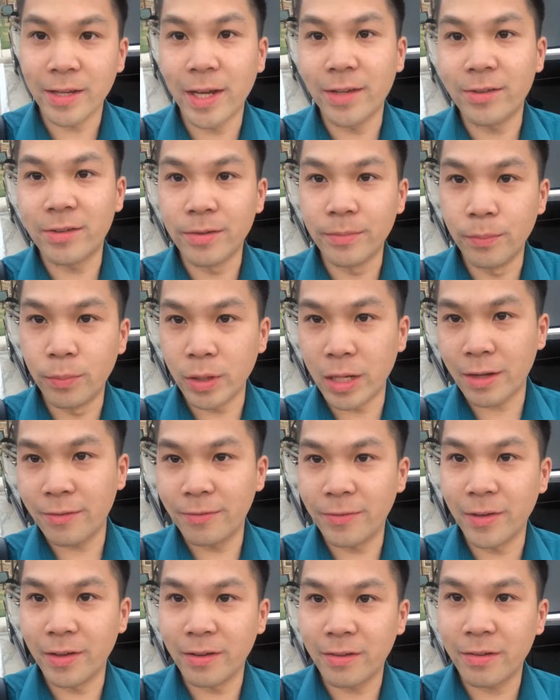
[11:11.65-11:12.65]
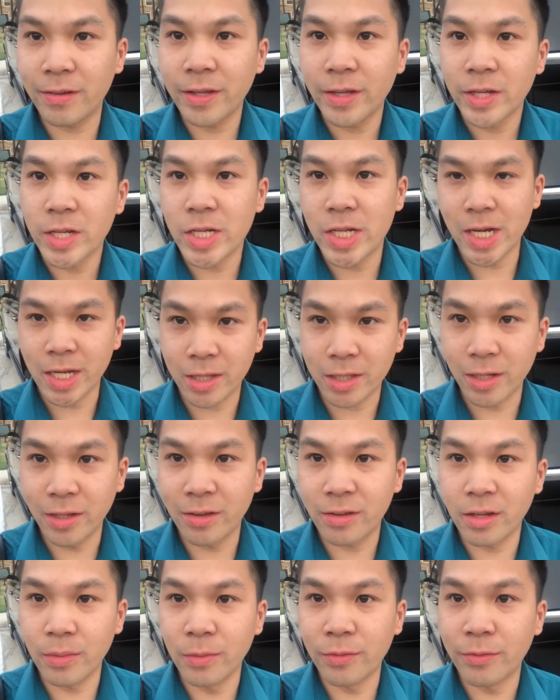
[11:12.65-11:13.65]
Had some breakfast, checked on
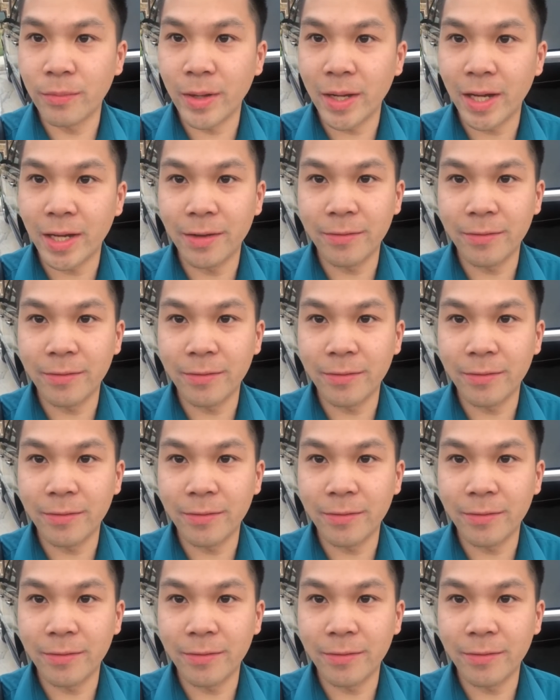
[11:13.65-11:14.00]
some of my